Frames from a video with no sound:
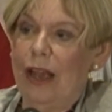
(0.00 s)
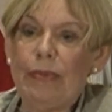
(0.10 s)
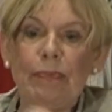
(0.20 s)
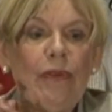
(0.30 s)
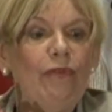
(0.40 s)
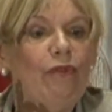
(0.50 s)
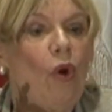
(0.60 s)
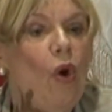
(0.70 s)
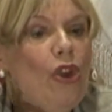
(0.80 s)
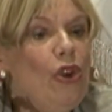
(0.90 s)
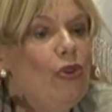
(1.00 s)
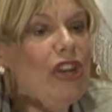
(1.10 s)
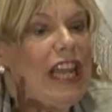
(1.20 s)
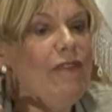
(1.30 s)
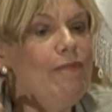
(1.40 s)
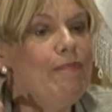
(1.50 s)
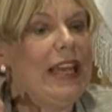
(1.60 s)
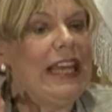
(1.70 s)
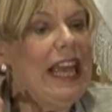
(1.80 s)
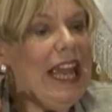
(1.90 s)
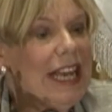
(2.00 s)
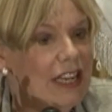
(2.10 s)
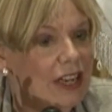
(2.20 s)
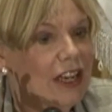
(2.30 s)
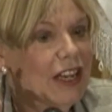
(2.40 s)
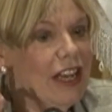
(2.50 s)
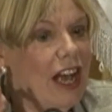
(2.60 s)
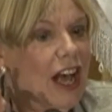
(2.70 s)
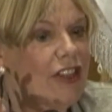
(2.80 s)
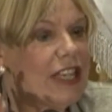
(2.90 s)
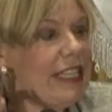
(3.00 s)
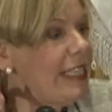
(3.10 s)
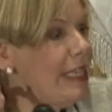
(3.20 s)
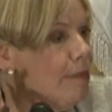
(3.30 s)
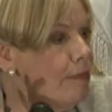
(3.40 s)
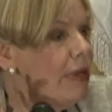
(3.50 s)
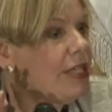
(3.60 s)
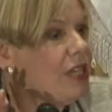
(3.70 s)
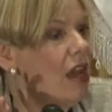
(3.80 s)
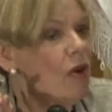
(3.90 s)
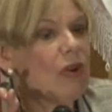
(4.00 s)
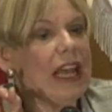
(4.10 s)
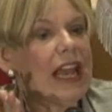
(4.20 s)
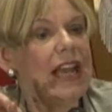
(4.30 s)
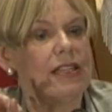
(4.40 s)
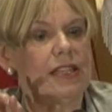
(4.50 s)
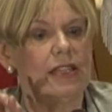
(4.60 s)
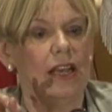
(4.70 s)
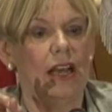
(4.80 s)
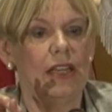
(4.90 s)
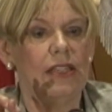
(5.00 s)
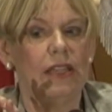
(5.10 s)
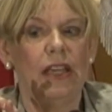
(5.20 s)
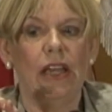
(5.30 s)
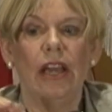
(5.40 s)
But before you could even begin uh, the simplest yogic exercise,